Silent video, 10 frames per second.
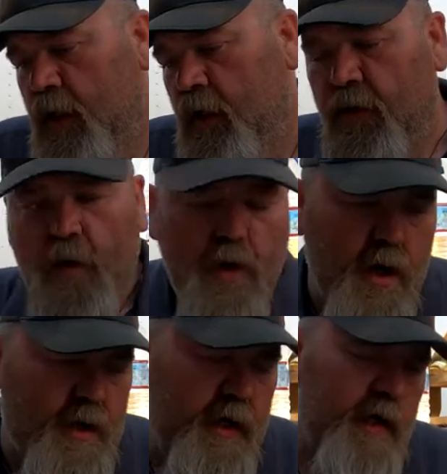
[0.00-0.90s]
you know, they're
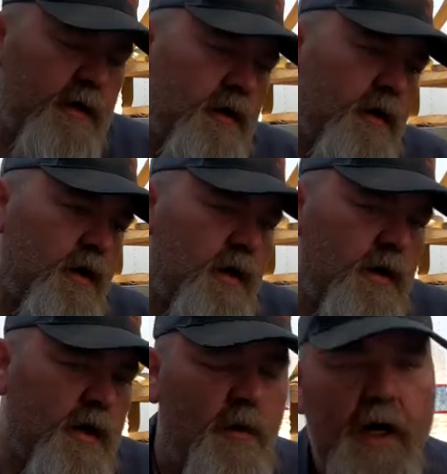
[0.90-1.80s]
working, or
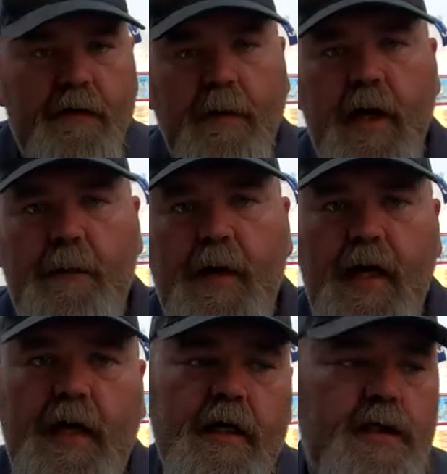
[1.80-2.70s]
whatever it may
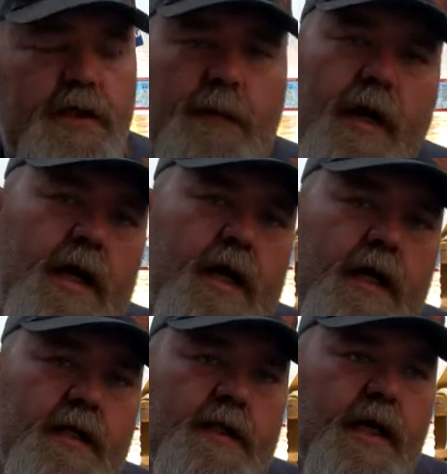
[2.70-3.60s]
be, so you may
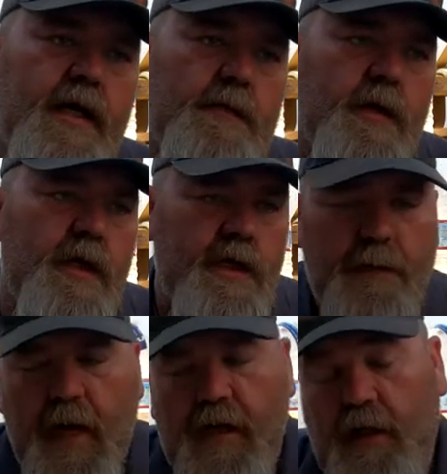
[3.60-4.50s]
not get to see them.
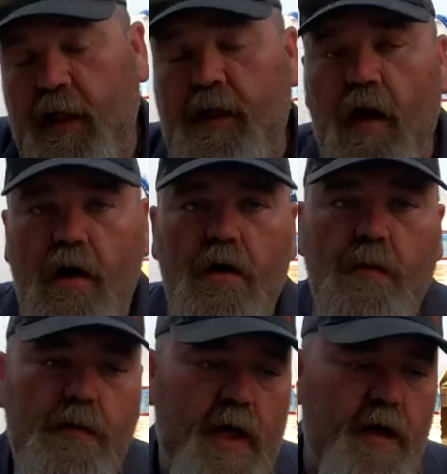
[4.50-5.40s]
You get to
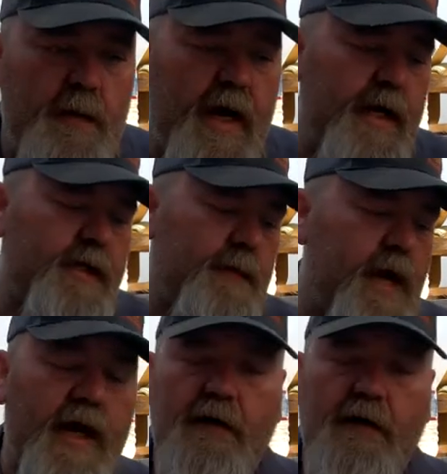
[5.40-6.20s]
home and you might get to sit